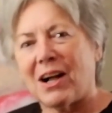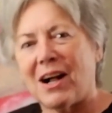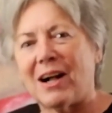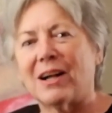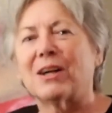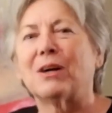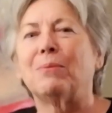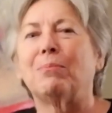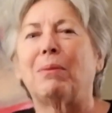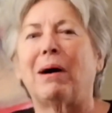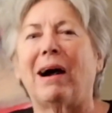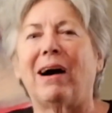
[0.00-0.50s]
to
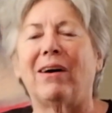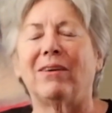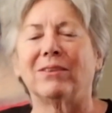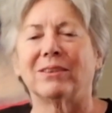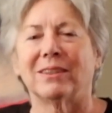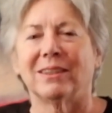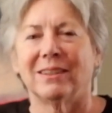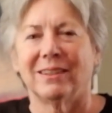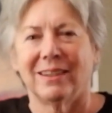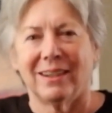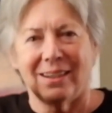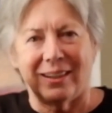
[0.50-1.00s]
talk
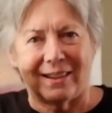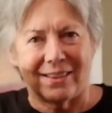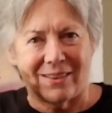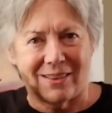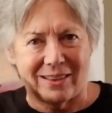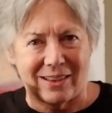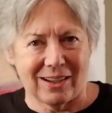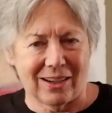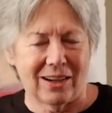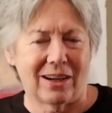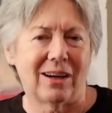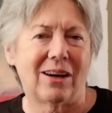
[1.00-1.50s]
about
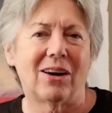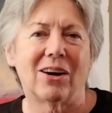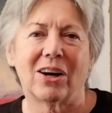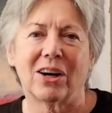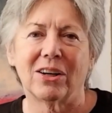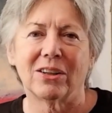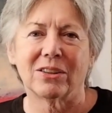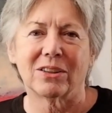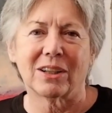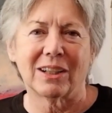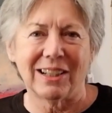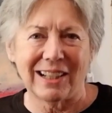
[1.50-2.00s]
the
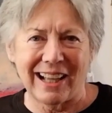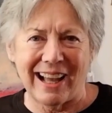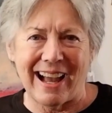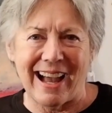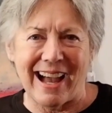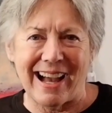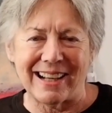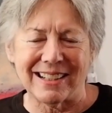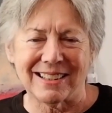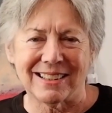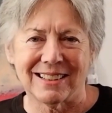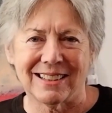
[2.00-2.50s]
art
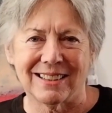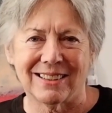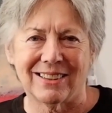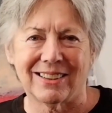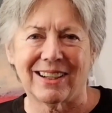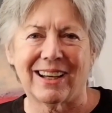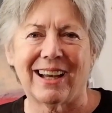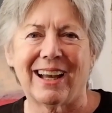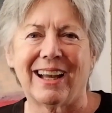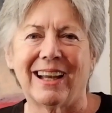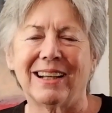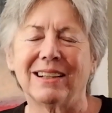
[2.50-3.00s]
class,
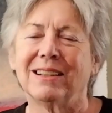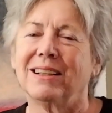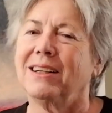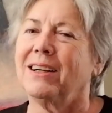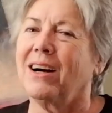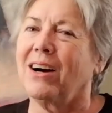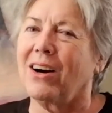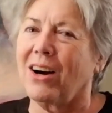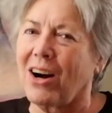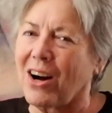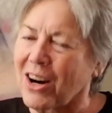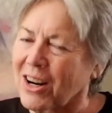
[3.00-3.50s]
okay?
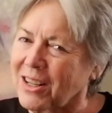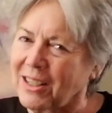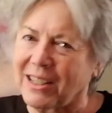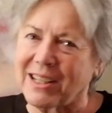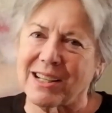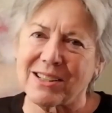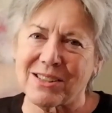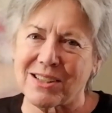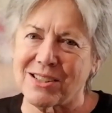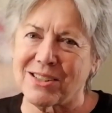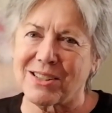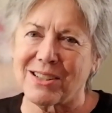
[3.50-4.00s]
Art
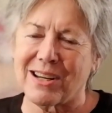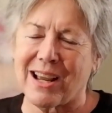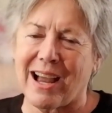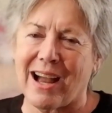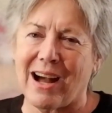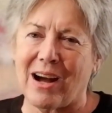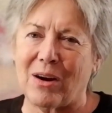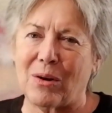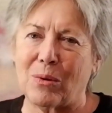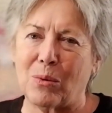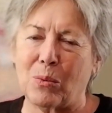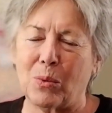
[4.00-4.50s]
Lessons
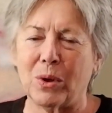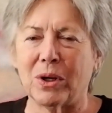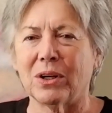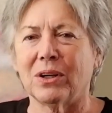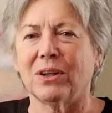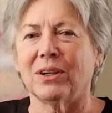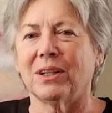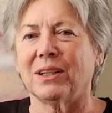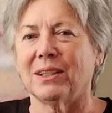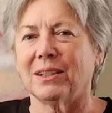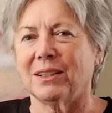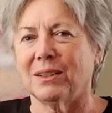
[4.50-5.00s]
Now.
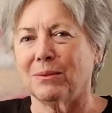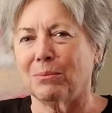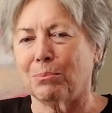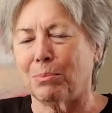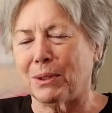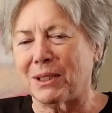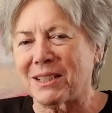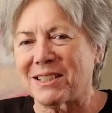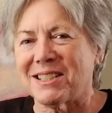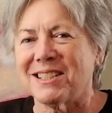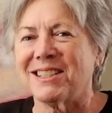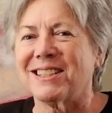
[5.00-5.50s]
We're in
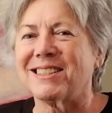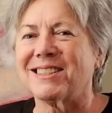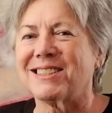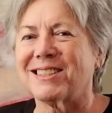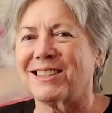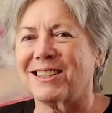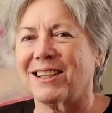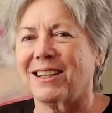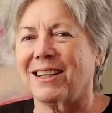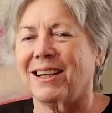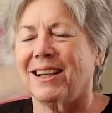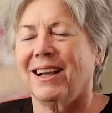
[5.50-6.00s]

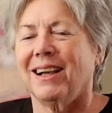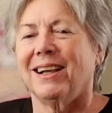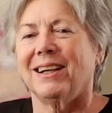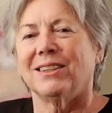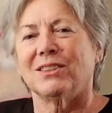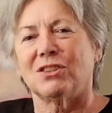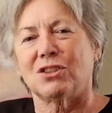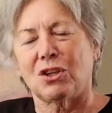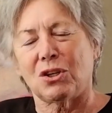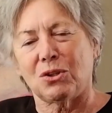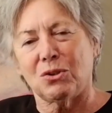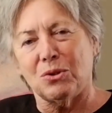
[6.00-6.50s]
business
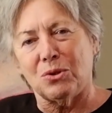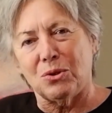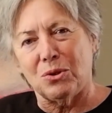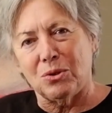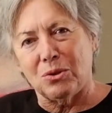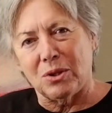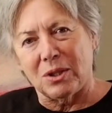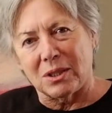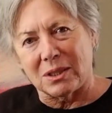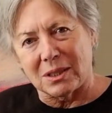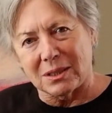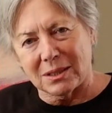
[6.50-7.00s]

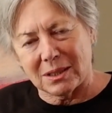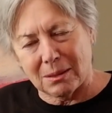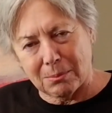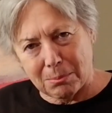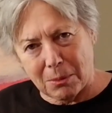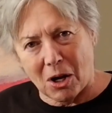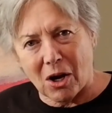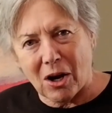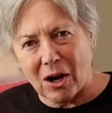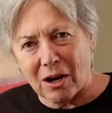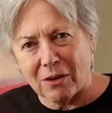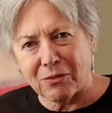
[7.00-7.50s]
to
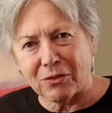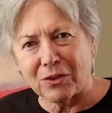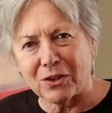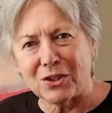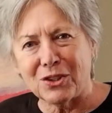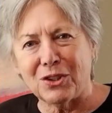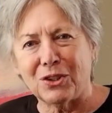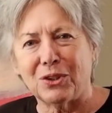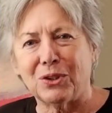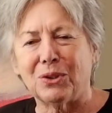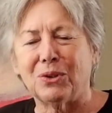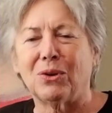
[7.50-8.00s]
offer
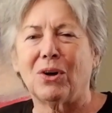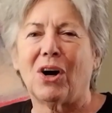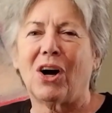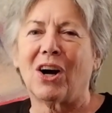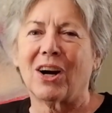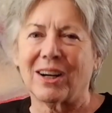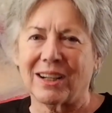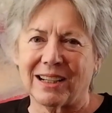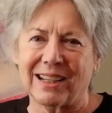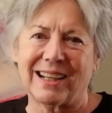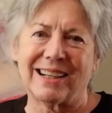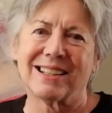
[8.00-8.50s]
you
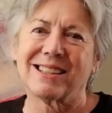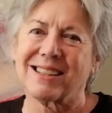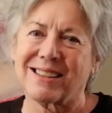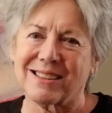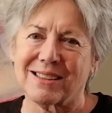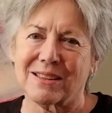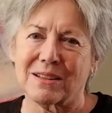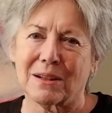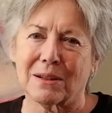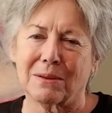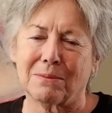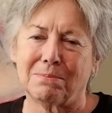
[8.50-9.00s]
art
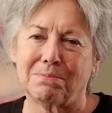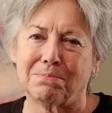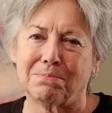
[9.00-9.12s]
lessons.